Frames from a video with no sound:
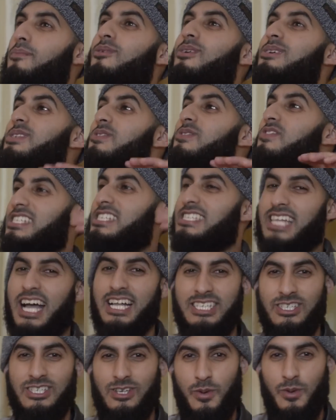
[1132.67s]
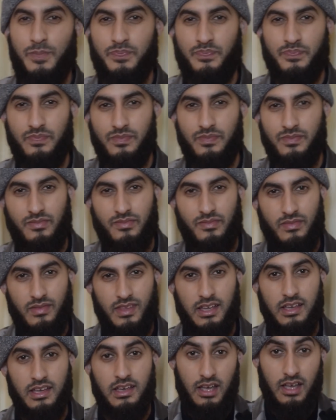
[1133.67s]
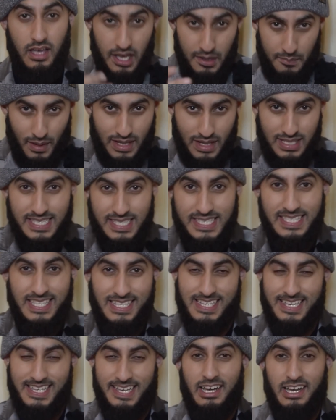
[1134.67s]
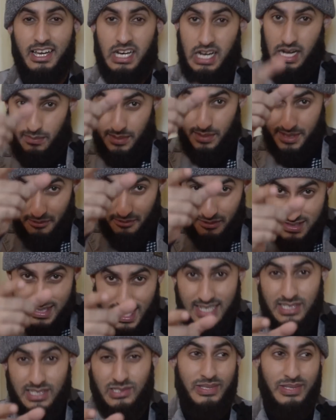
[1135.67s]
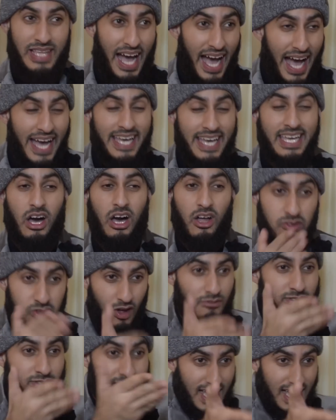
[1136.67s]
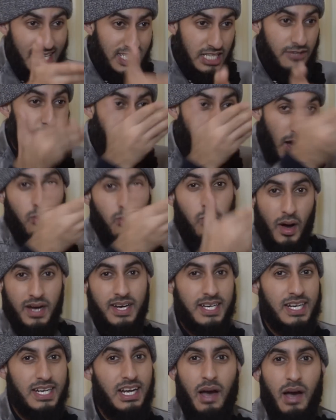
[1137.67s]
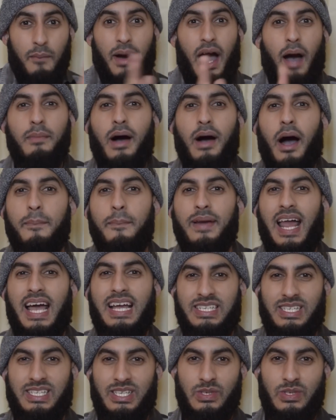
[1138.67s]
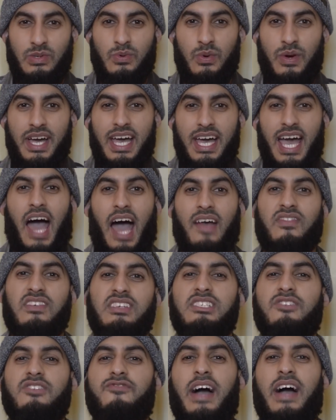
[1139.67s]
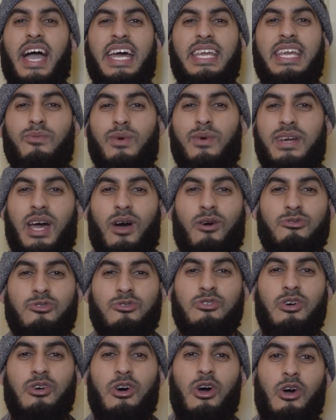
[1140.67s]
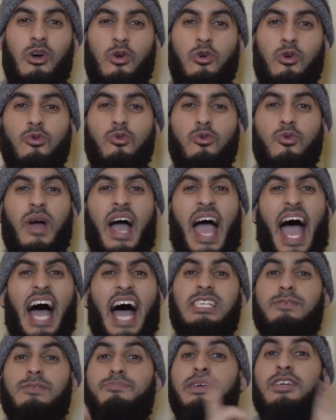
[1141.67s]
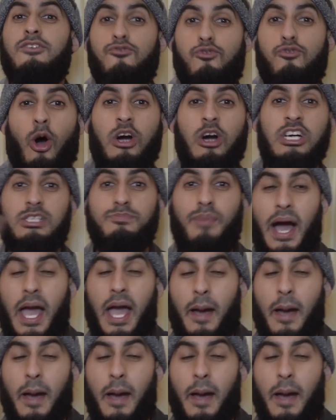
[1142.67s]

because of his stature. My sister, I'm going to recite to you the ayah Allah recited for Abu Bakr, but I'm going to apply it to you. And this is for anyone else who has been wronged by